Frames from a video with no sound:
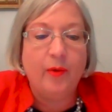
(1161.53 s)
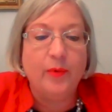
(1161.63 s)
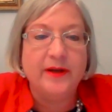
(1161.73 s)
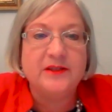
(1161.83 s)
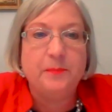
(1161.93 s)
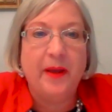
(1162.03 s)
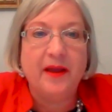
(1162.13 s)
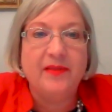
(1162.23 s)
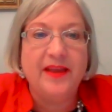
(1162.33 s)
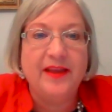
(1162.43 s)
would
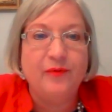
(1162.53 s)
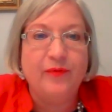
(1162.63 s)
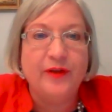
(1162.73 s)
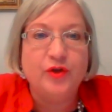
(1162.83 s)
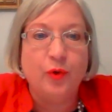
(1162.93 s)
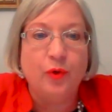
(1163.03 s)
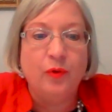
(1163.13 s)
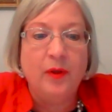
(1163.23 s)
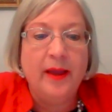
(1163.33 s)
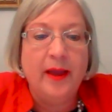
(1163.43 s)
expect the individual